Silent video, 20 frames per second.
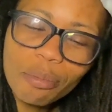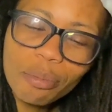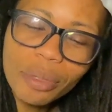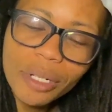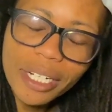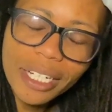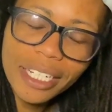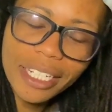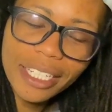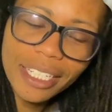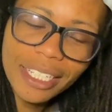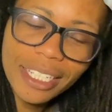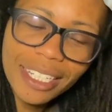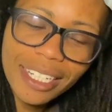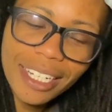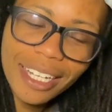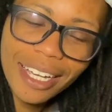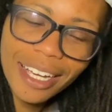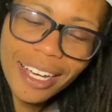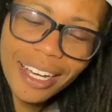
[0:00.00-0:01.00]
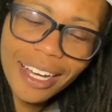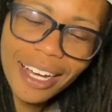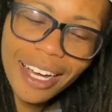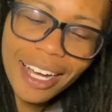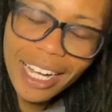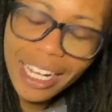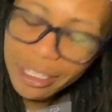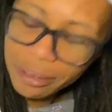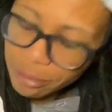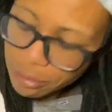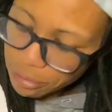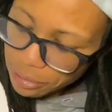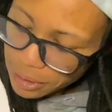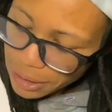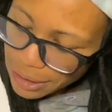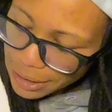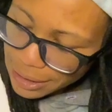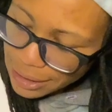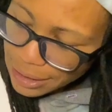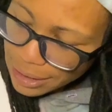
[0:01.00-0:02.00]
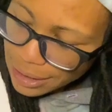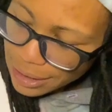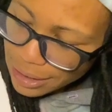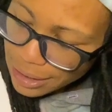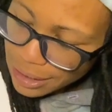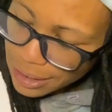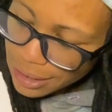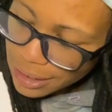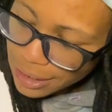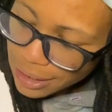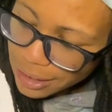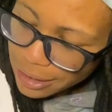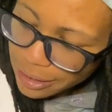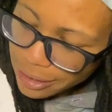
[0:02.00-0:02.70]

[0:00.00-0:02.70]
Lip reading: but I recently